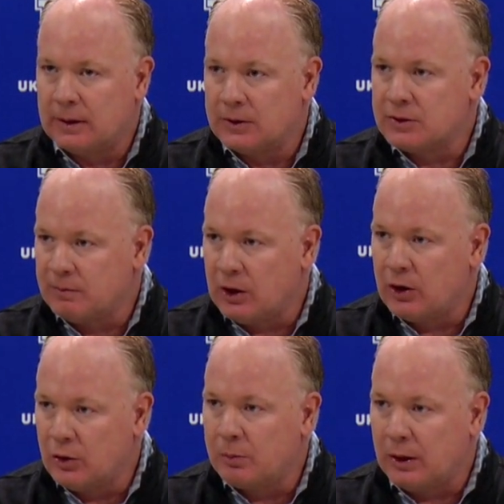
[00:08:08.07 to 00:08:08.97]
against some
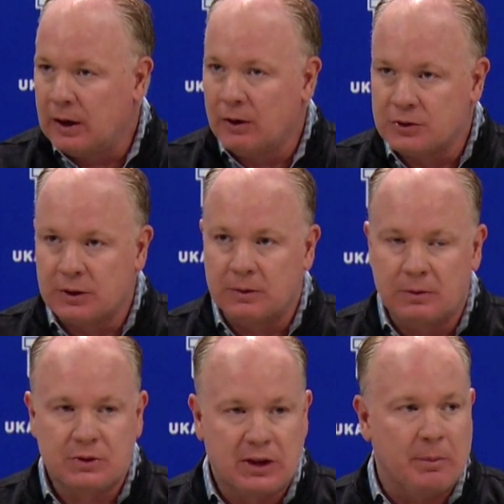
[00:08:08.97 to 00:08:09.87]
very good players
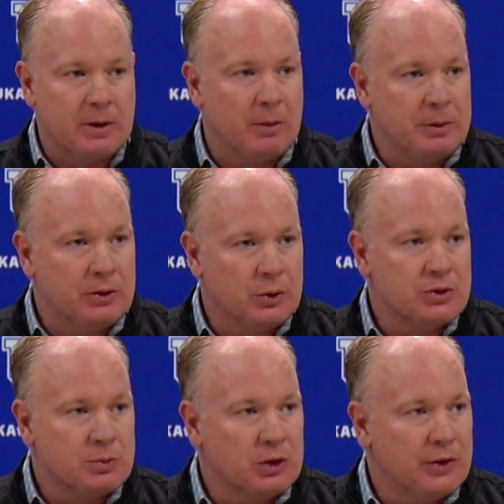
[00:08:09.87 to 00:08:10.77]
and stepping up and
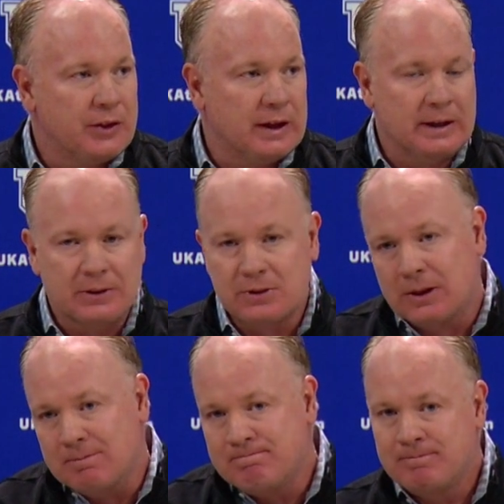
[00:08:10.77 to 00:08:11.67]
doing some good
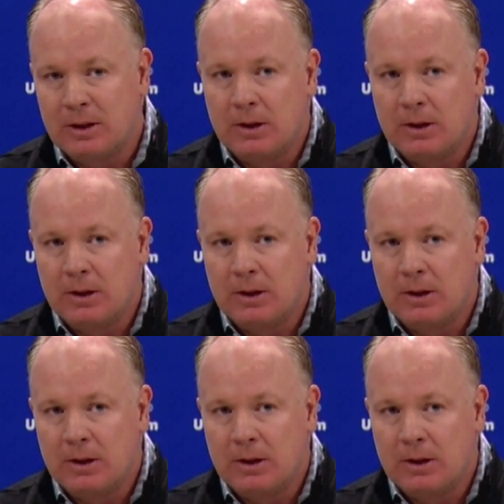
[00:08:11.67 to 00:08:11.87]
things.